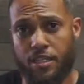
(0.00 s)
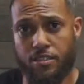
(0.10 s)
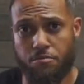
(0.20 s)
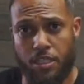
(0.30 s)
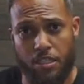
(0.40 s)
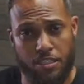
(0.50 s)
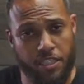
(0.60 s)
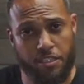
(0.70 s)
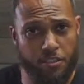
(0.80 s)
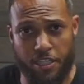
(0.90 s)
Let's take a
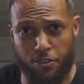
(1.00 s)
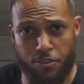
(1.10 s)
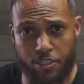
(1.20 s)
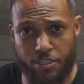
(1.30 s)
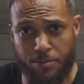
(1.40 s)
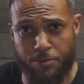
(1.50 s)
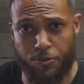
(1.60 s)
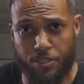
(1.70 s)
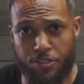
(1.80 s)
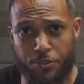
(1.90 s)
look at Luke chapter
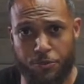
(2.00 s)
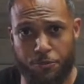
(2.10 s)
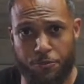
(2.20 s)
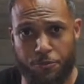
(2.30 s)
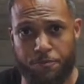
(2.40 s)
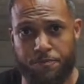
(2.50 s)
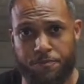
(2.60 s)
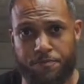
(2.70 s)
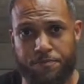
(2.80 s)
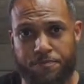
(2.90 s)
22.
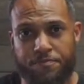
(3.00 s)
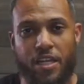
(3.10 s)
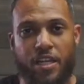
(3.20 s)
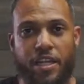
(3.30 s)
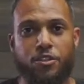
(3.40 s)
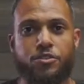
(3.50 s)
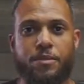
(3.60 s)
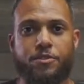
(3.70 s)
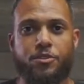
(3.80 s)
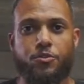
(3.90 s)
In Luke chapter
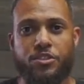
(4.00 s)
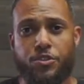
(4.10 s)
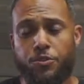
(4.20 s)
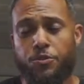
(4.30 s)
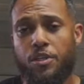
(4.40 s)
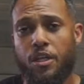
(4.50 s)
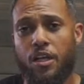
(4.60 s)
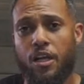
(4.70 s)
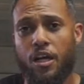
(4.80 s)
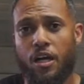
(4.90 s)
22,
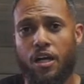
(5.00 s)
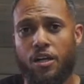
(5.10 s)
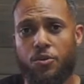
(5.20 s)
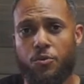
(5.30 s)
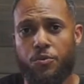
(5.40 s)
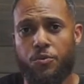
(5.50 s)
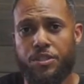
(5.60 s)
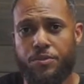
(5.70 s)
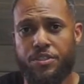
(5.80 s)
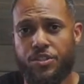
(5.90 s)
we
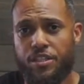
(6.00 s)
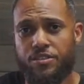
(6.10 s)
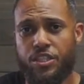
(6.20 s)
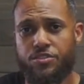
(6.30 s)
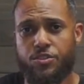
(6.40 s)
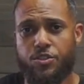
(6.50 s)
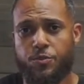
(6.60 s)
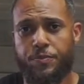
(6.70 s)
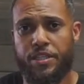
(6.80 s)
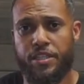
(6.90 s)
see Jesus
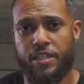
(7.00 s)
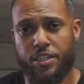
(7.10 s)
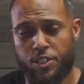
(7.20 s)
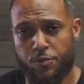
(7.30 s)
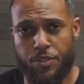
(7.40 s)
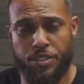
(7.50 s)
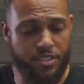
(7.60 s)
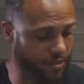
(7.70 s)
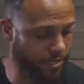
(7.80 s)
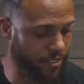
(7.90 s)
speaking
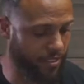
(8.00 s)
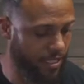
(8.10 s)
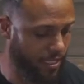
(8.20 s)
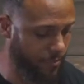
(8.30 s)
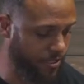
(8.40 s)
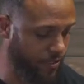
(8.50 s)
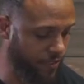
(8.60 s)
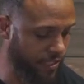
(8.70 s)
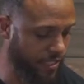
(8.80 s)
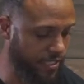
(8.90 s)
expressly about it. Let me see if I
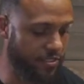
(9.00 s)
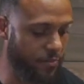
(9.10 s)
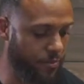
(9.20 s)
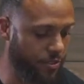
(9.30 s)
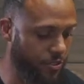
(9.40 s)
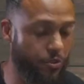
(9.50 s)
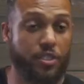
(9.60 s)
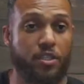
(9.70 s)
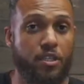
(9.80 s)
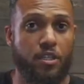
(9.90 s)
can get this up on the screen.
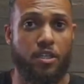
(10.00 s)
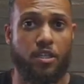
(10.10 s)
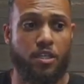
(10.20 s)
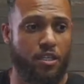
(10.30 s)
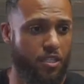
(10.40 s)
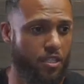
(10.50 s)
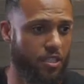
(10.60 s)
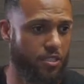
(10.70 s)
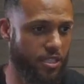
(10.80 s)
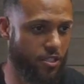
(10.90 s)

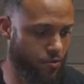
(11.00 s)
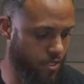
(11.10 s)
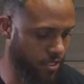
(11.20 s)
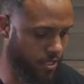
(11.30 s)
Is that going?